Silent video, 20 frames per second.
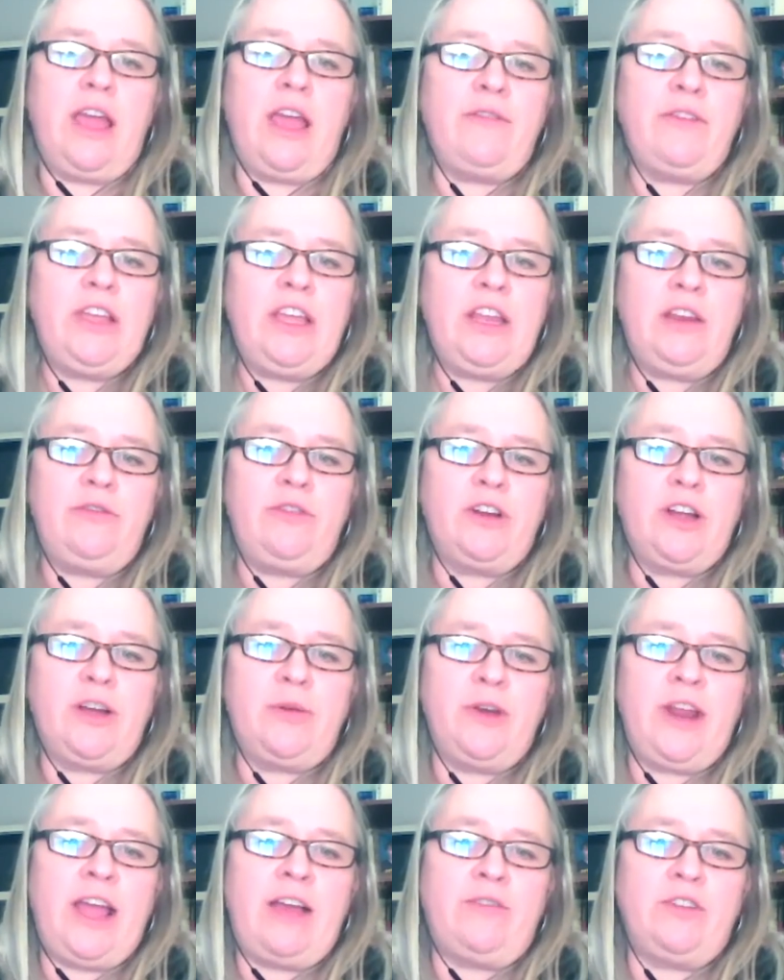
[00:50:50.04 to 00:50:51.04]
advocating for
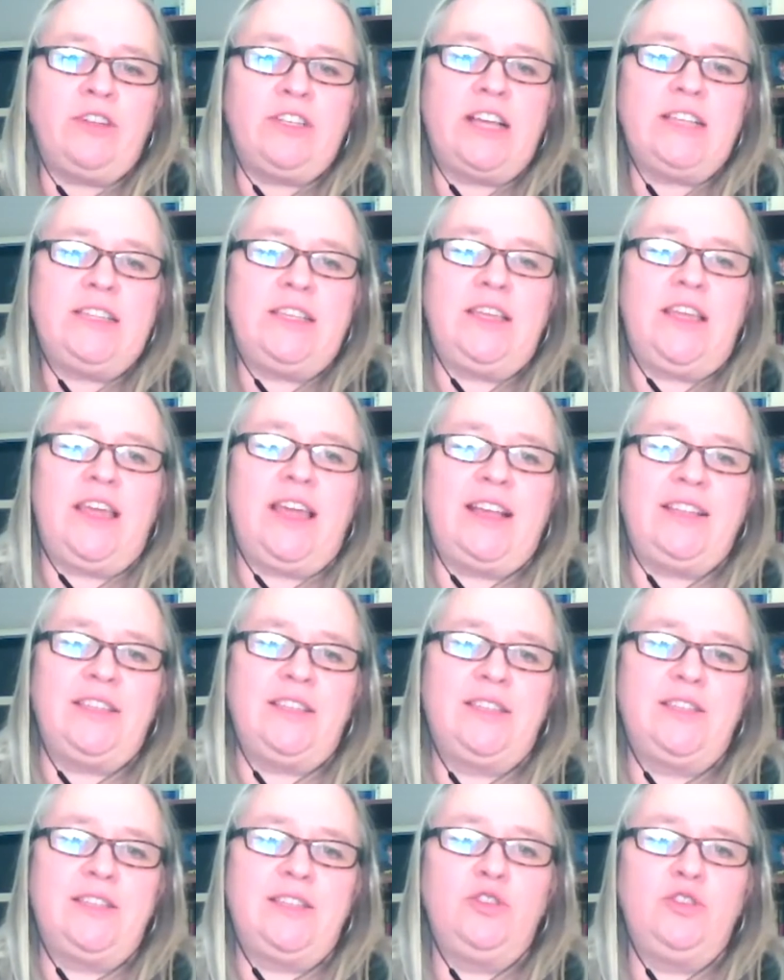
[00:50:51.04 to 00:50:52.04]
government advertising as
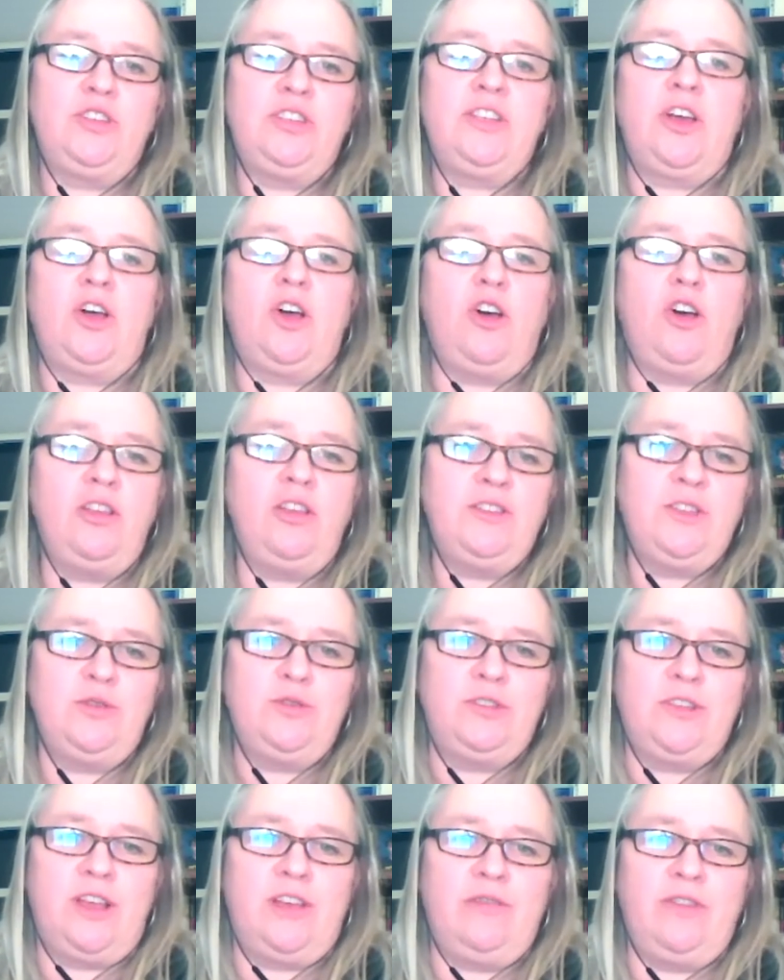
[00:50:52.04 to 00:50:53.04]
a solution to also
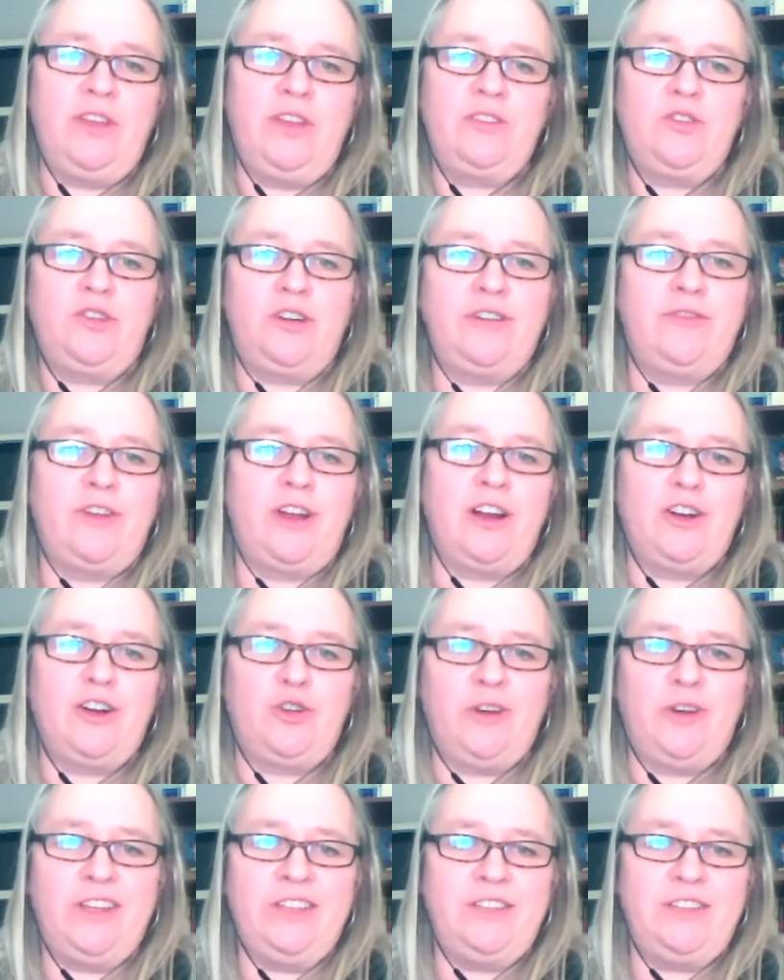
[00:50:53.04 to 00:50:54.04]
solving sort of our
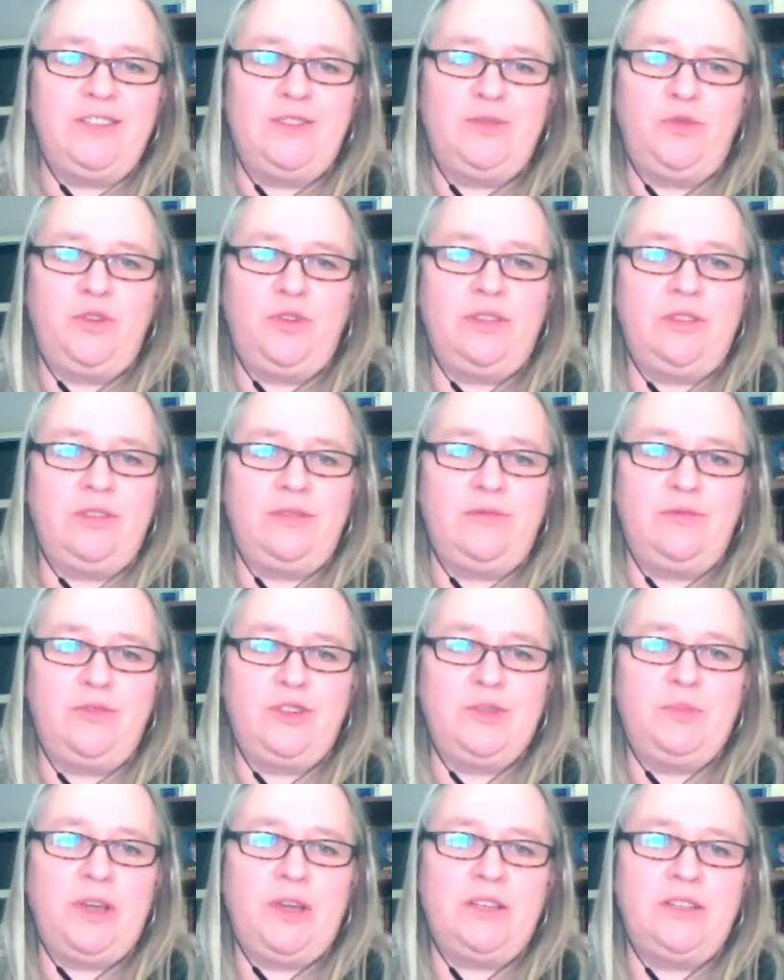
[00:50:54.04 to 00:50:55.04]
crisis with
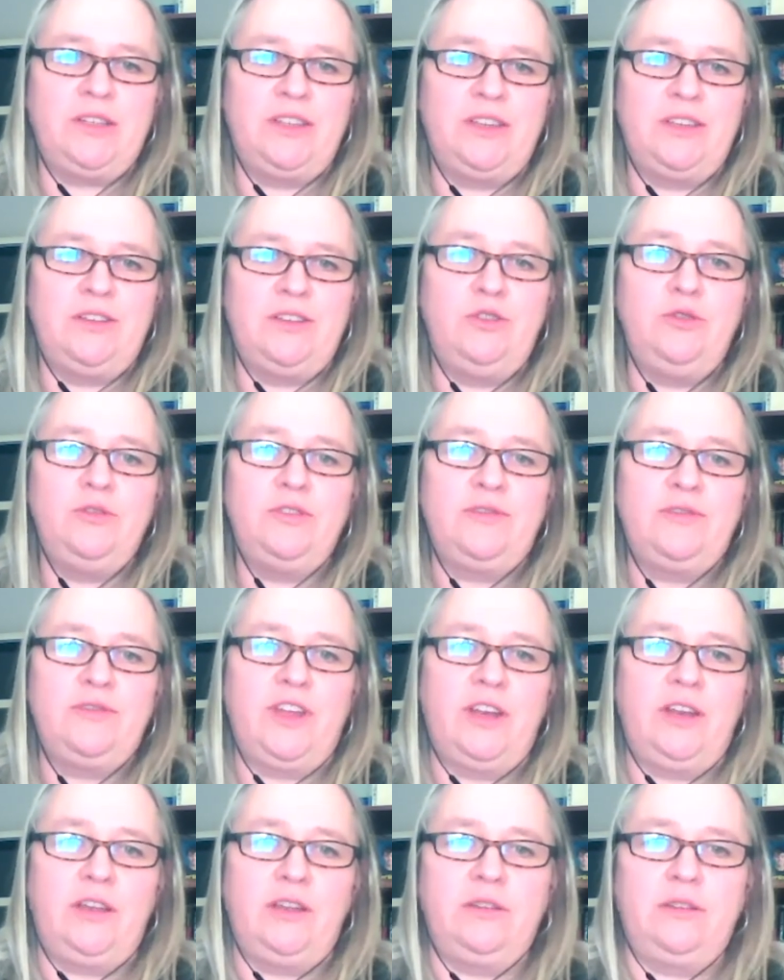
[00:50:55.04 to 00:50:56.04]
respect to news
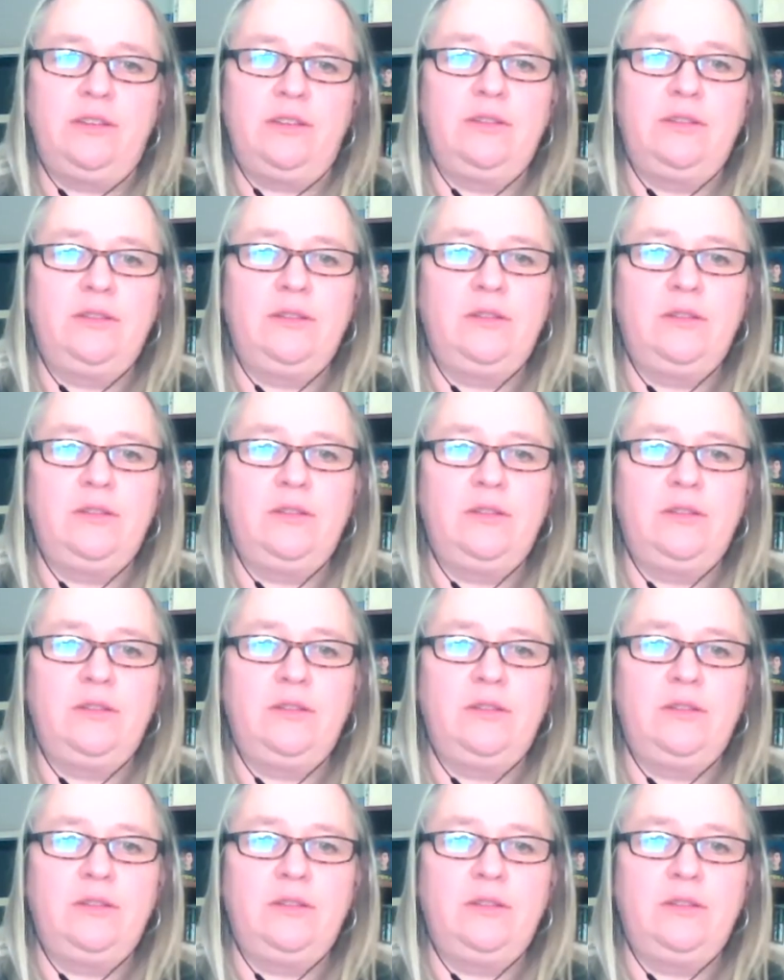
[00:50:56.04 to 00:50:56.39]
funding?